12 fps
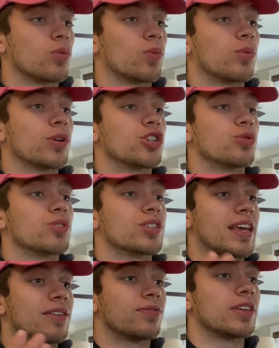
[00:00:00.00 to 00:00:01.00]
We wish you
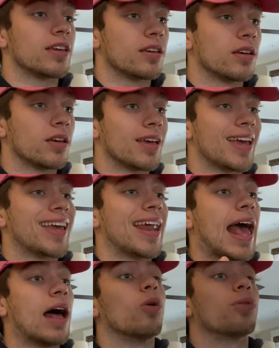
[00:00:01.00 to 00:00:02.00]
safety and
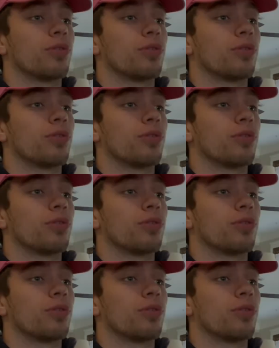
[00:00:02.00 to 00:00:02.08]
health